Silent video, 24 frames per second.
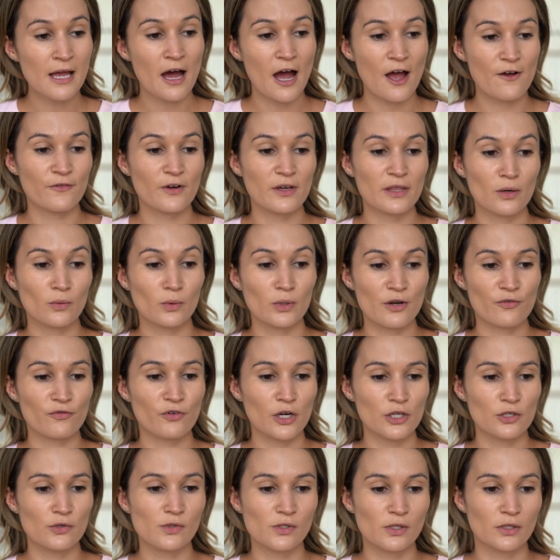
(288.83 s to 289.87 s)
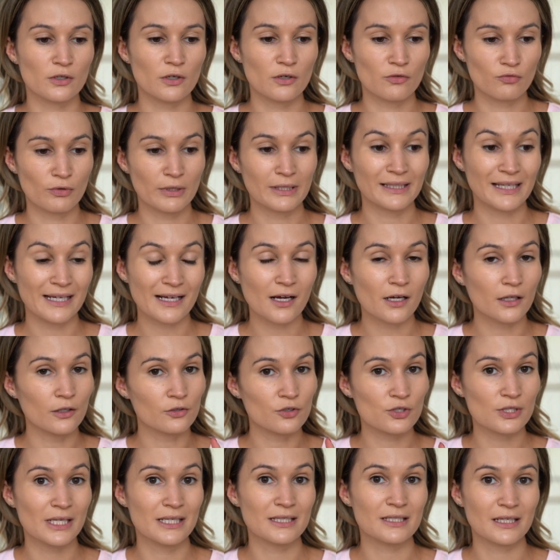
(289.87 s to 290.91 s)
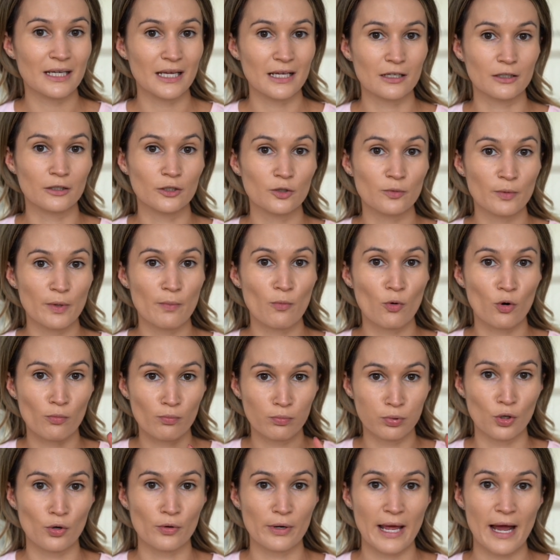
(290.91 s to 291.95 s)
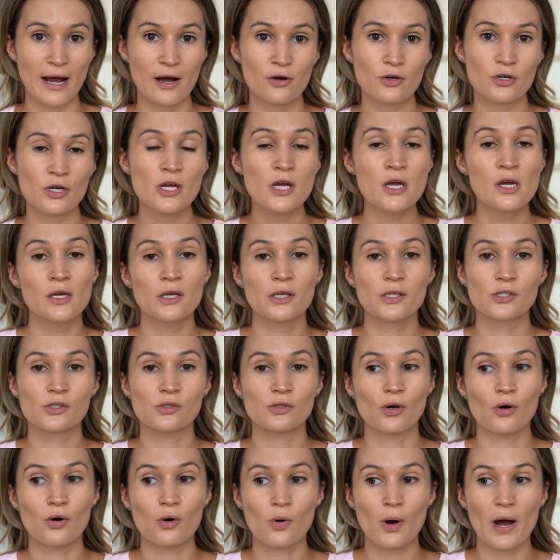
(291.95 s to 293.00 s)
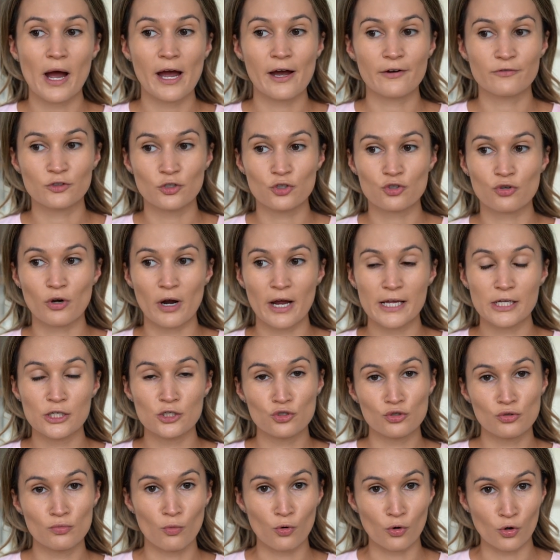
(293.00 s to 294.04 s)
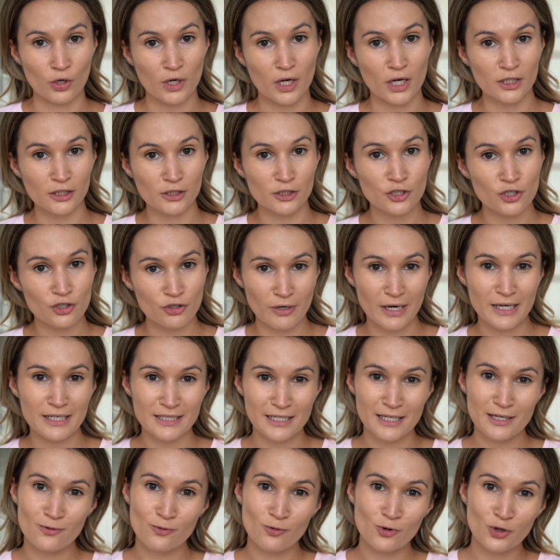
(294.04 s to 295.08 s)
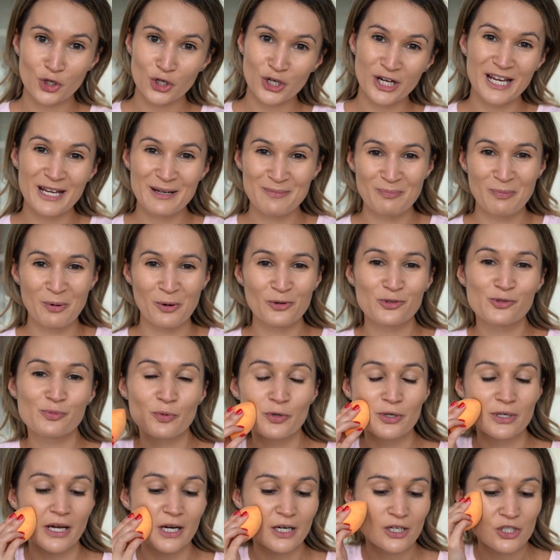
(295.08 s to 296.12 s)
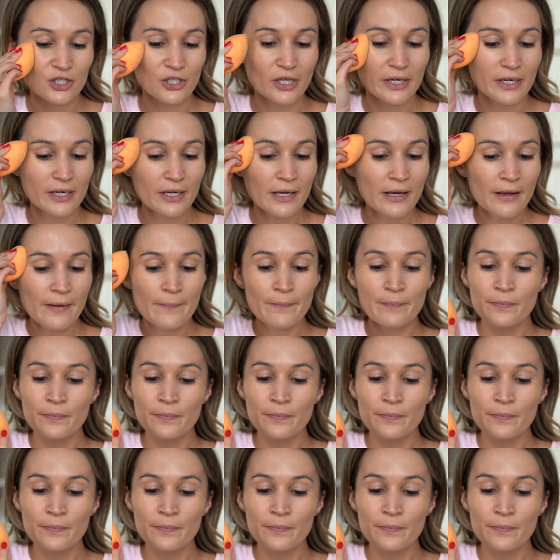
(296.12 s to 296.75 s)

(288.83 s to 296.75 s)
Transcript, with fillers: I find that whenever I use a, a ring light, colors tend to get a little bit more blown out. So I have to try and do more color correcting work in post-production.